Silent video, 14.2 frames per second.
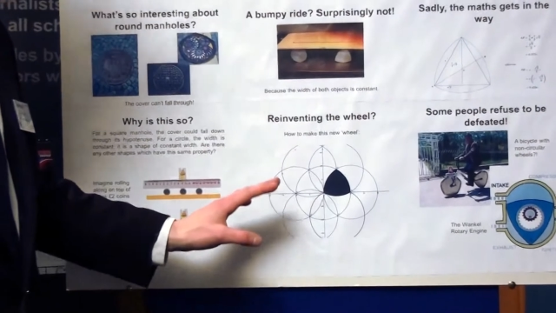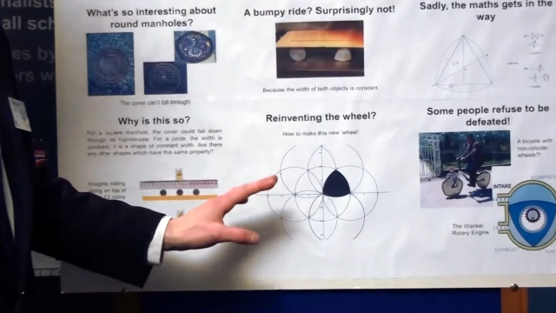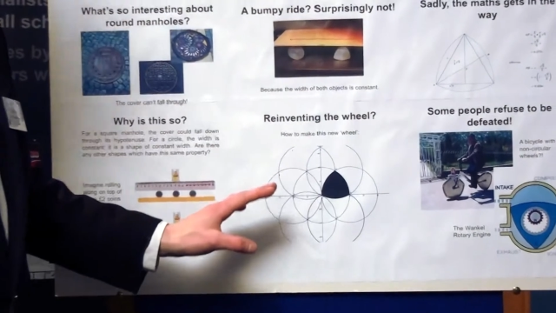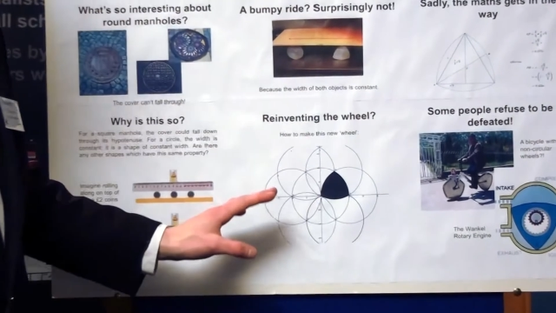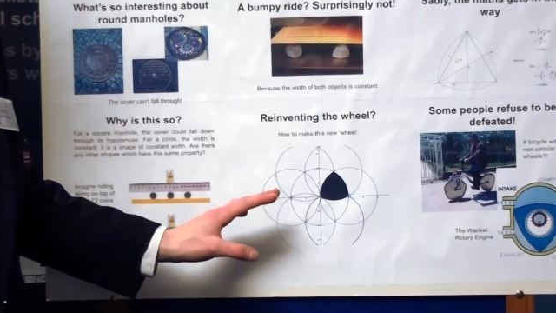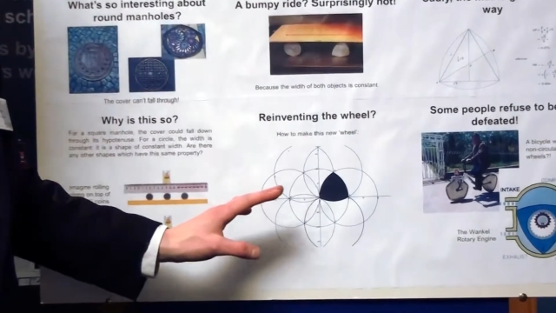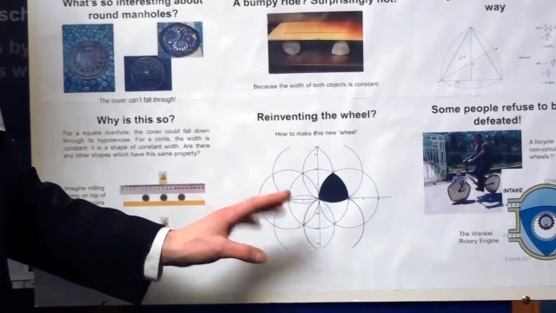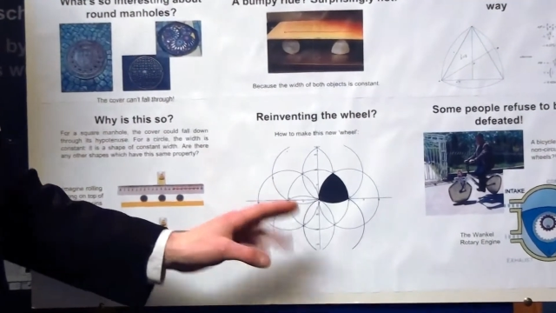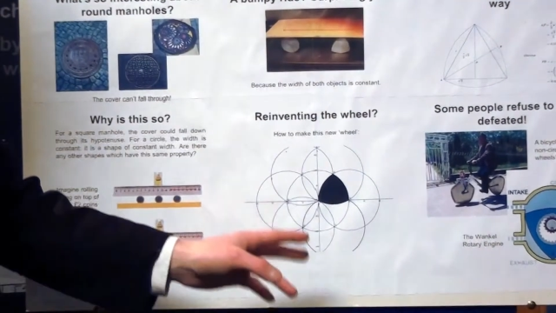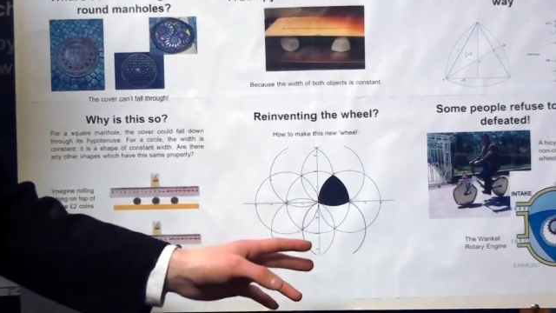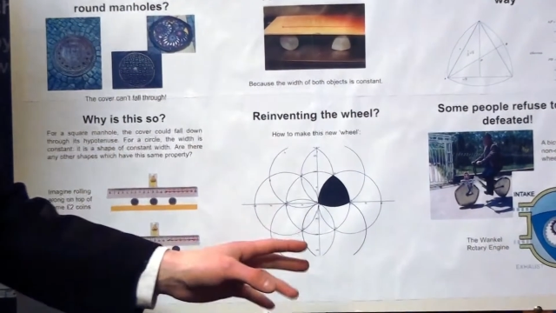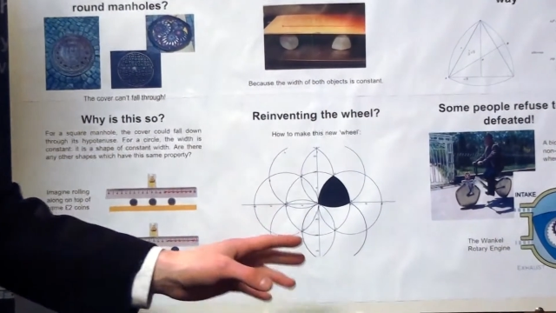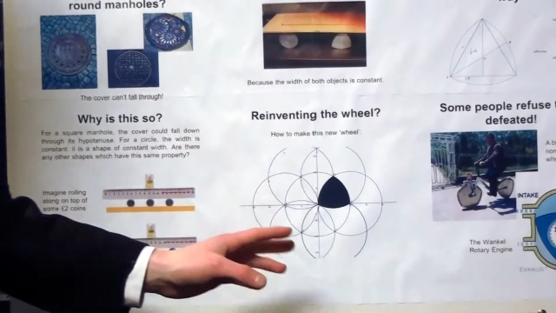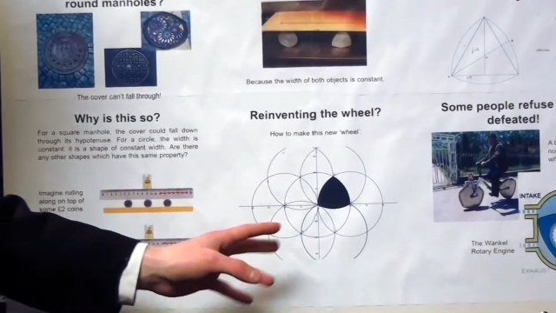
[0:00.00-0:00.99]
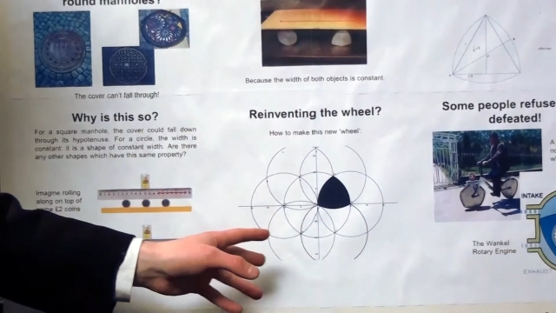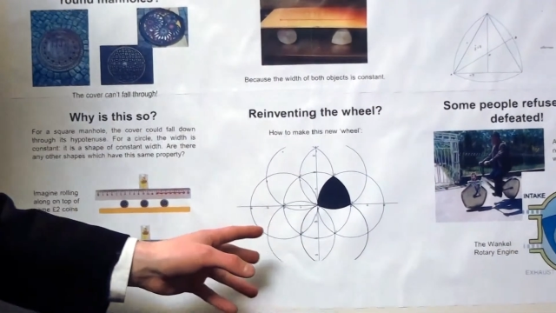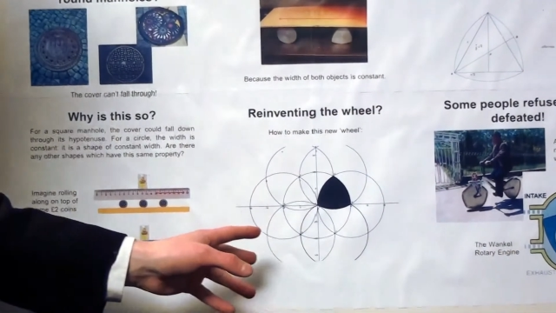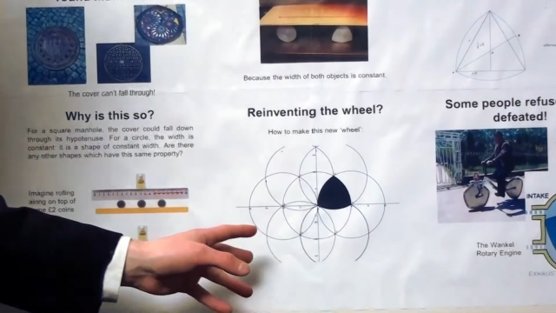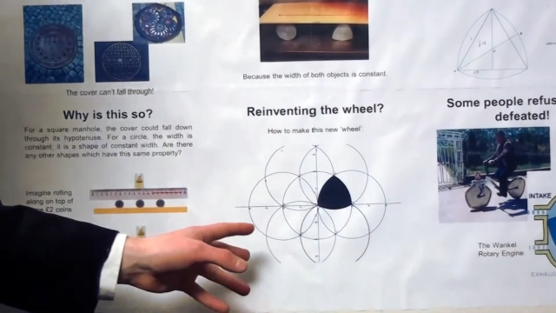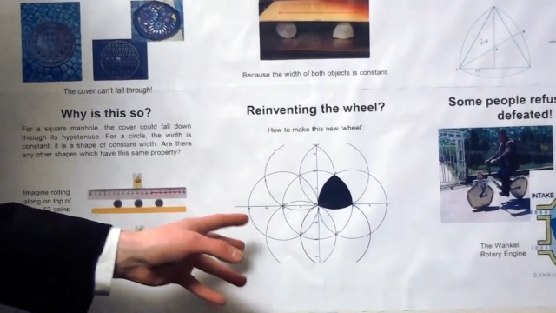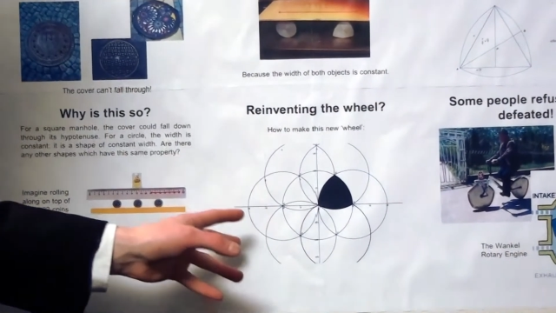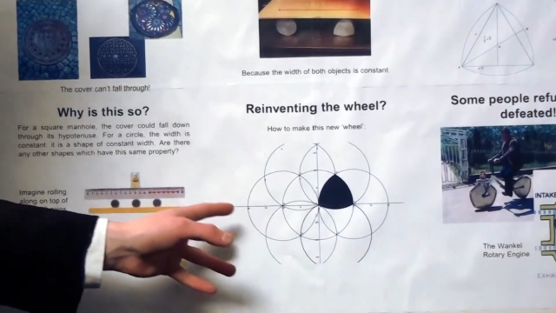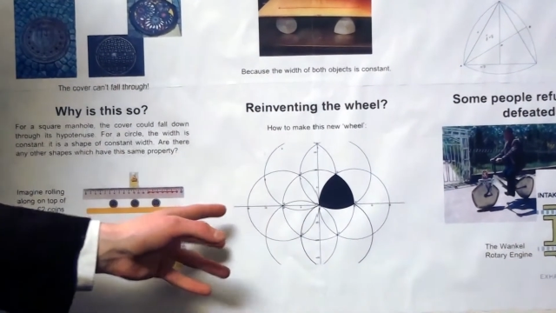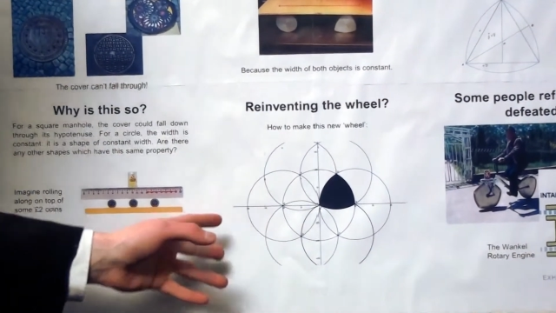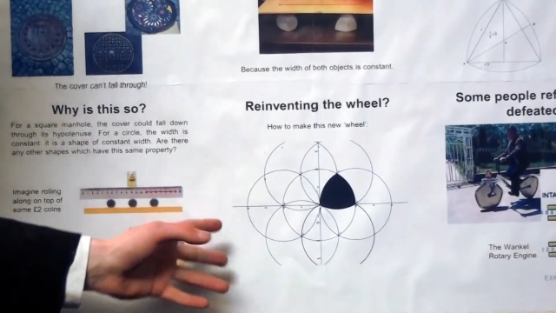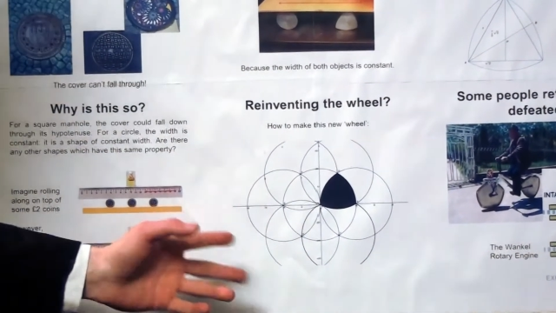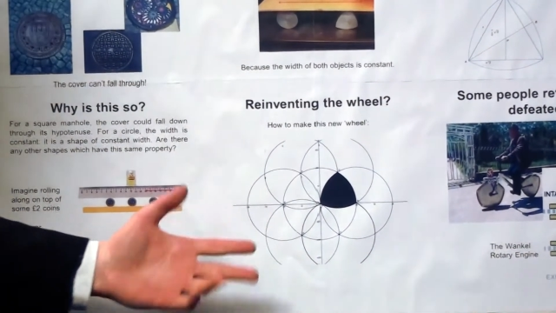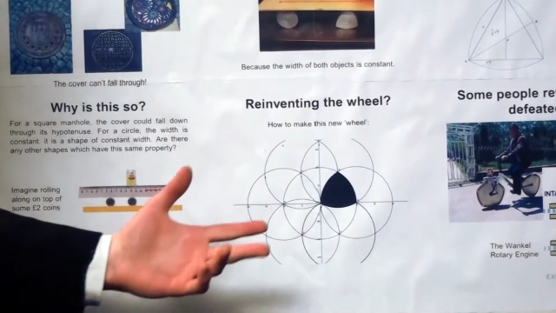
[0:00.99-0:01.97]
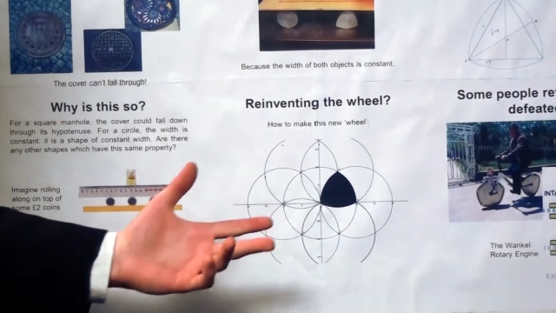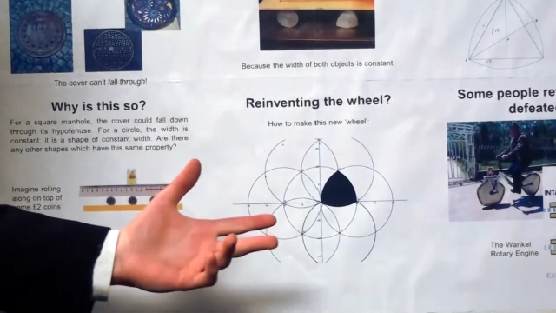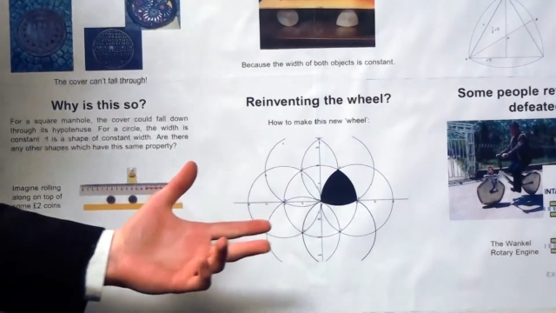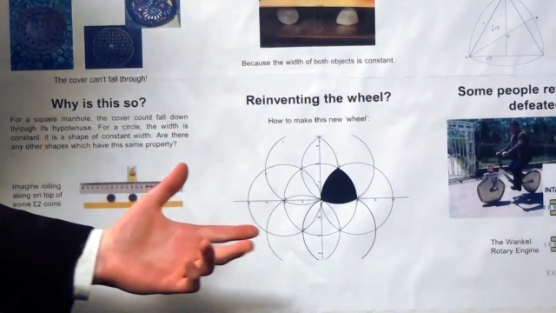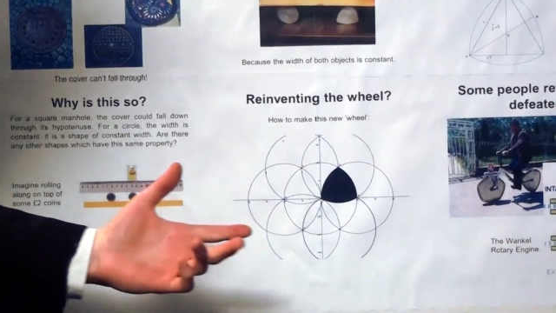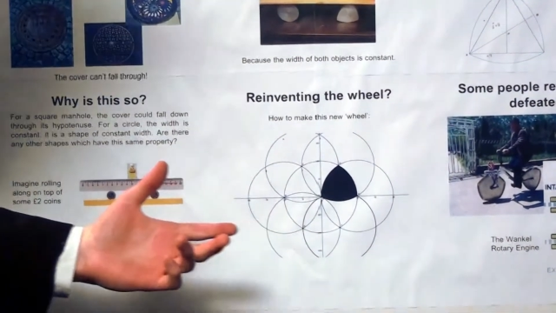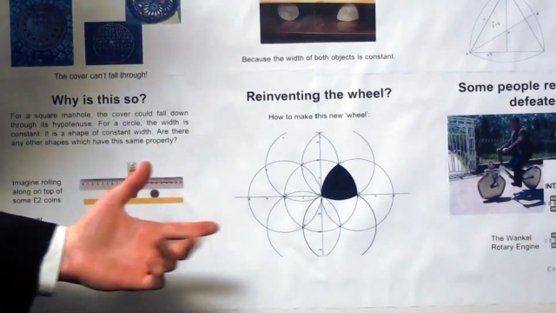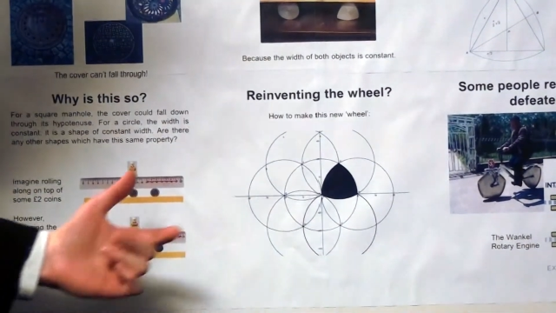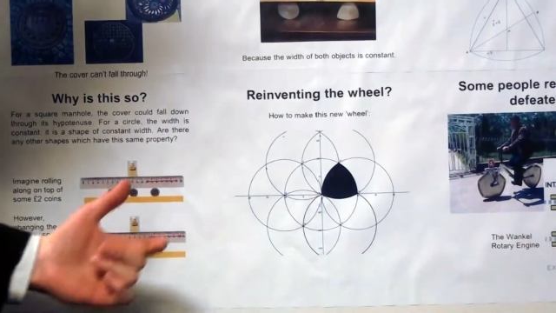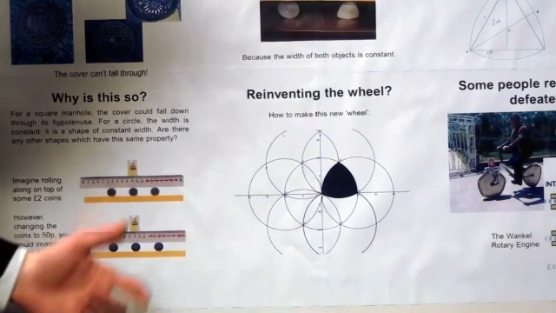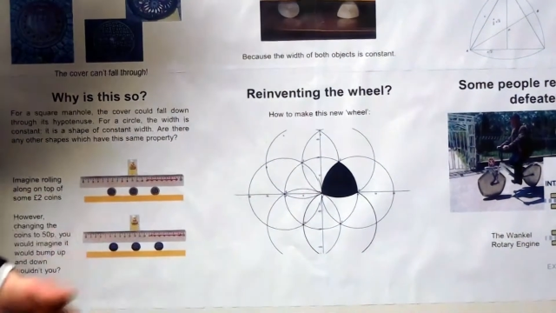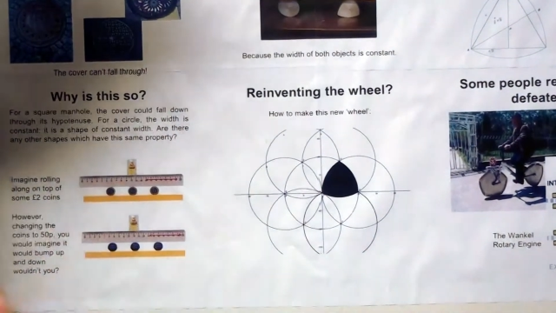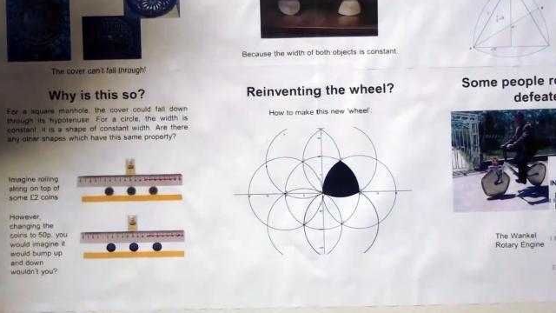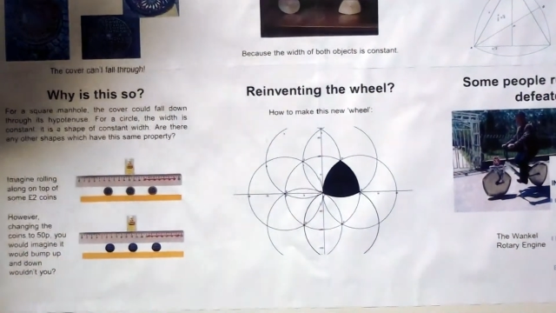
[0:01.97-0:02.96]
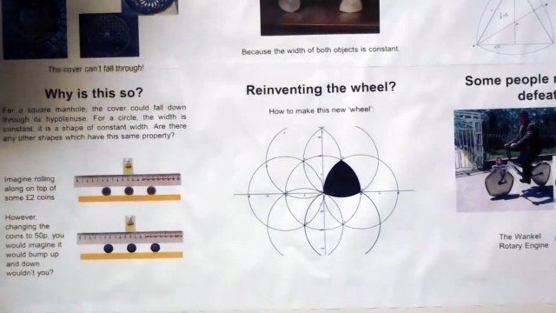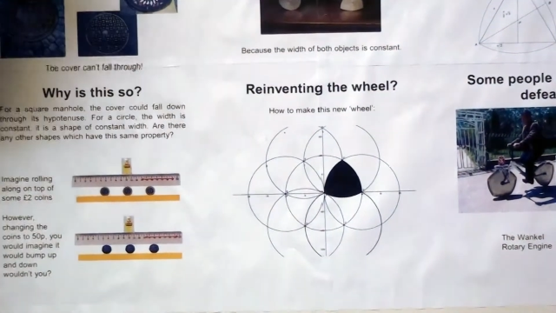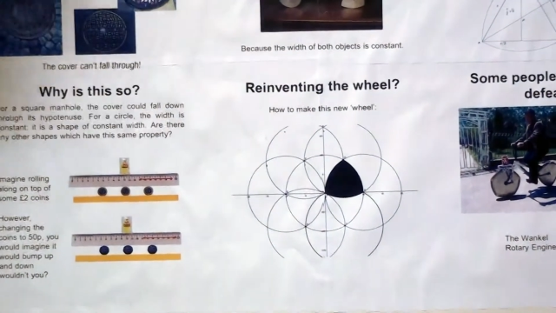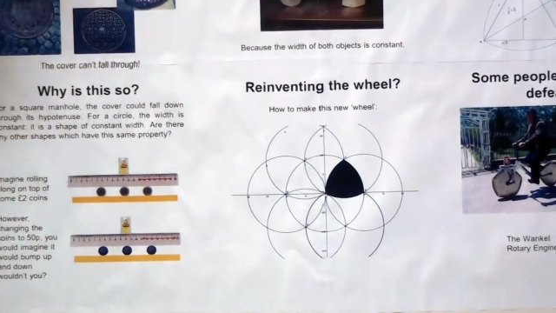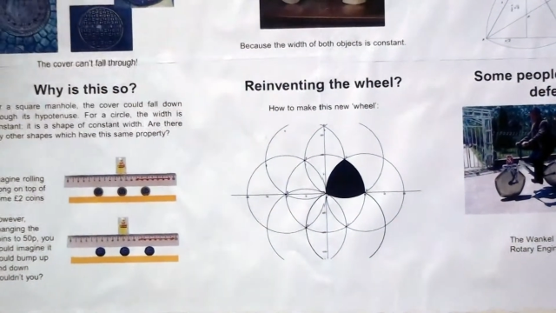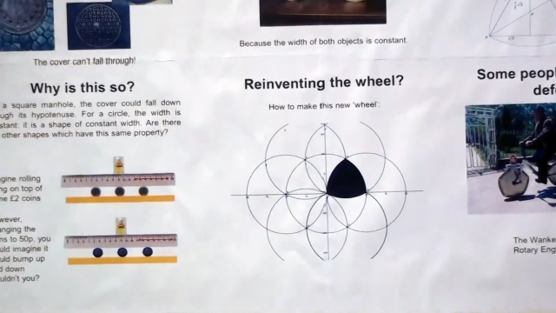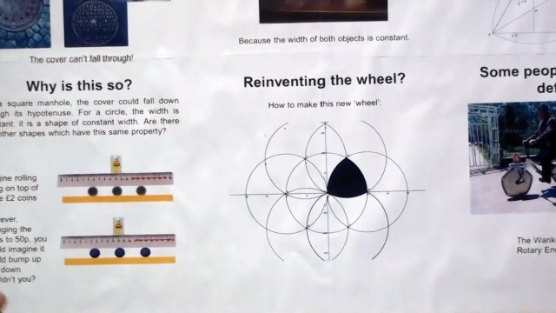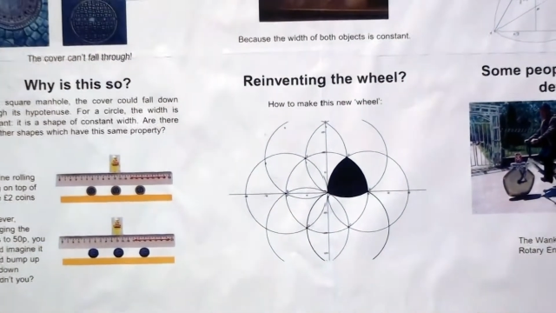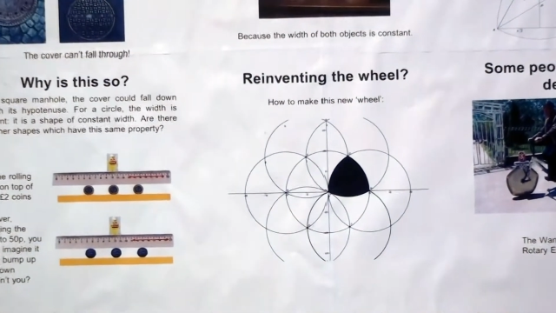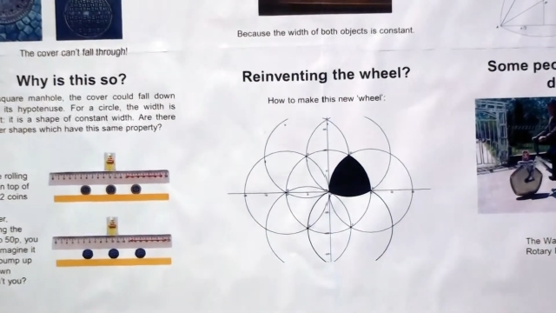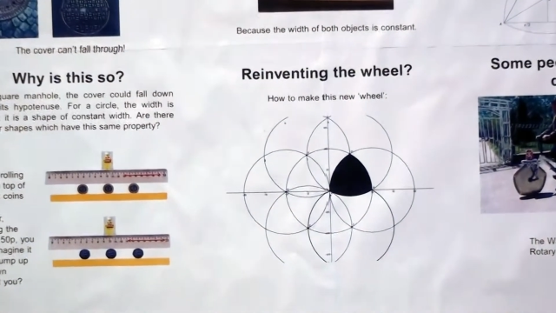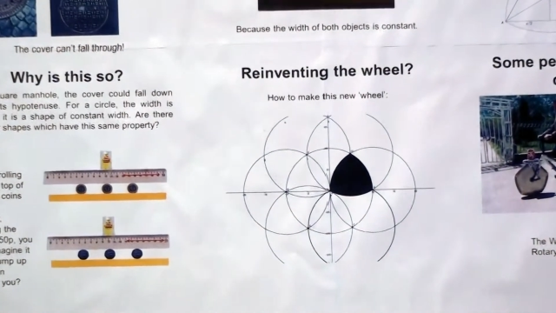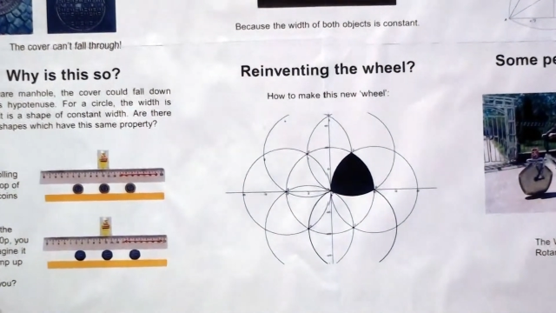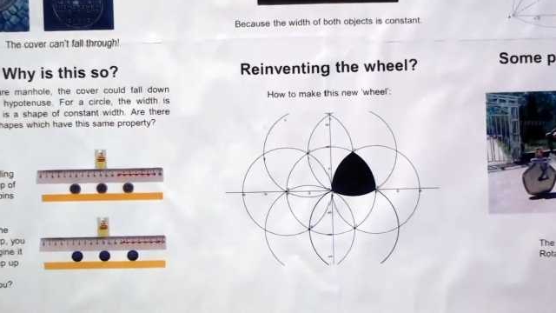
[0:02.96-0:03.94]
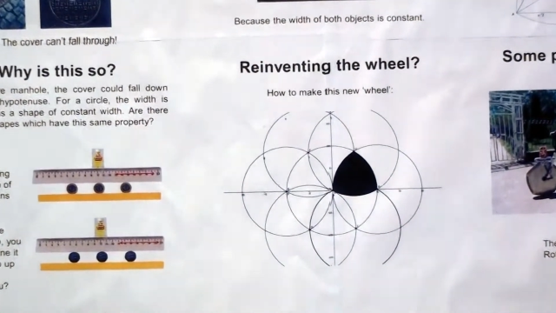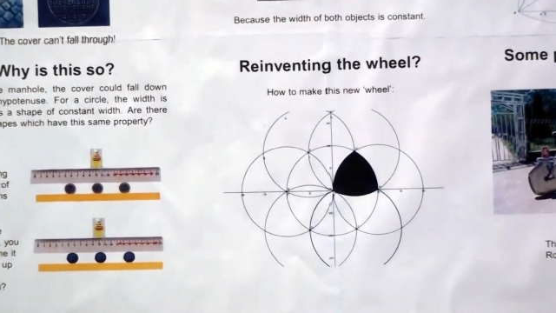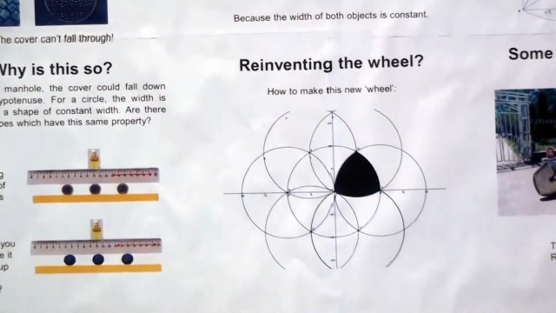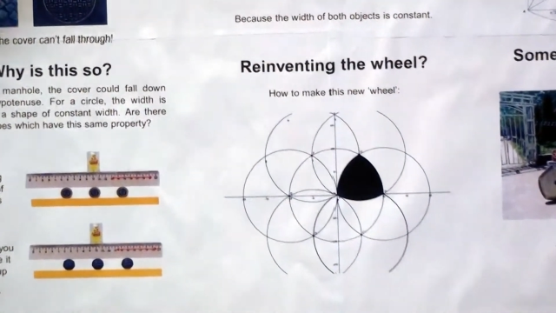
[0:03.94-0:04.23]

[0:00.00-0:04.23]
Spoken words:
Nobody's mouth can be seen.